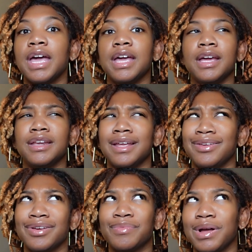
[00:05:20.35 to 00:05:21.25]
And you
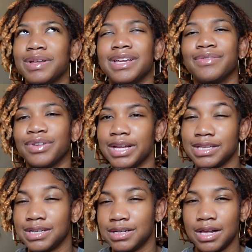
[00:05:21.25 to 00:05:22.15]
can probably get it for like
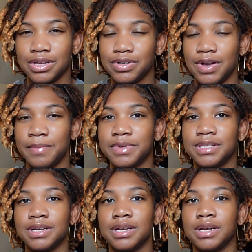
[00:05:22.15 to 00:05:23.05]
$10 on
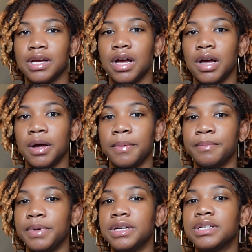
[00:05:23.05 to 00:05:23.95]
Amazon.
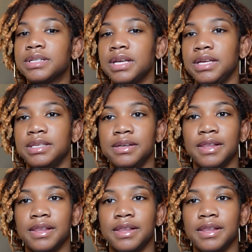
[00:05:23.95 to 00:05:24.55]
But it's just easy.